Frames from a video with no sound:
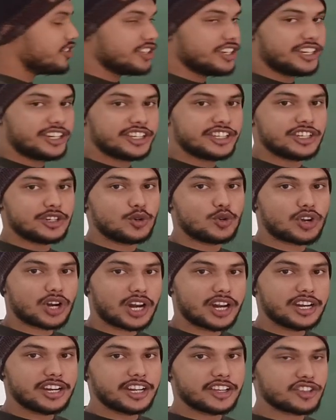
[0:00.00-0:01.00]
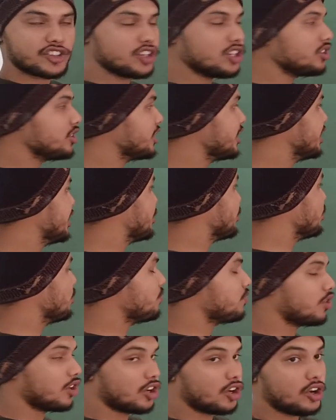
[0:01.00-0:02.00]
it is neutral in nature, then it will
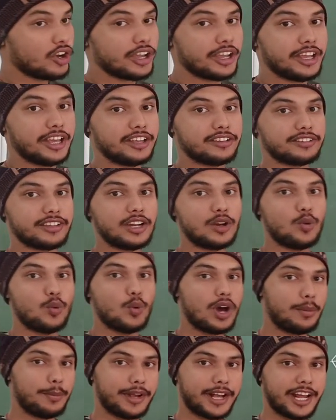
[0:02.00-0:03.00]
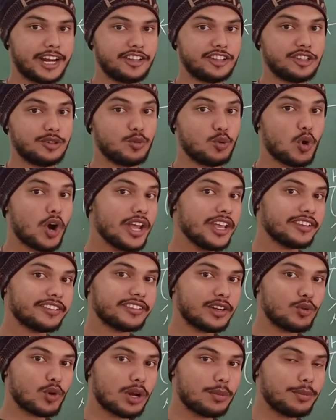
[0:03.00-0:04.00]
follow SN1 mechanism. Why
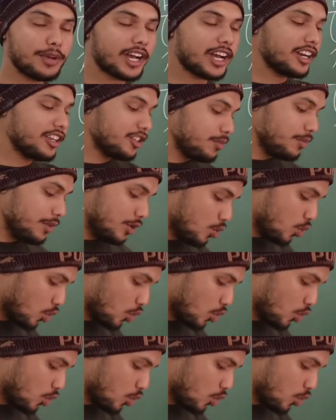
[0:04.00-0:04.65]
SN1 mechanism? You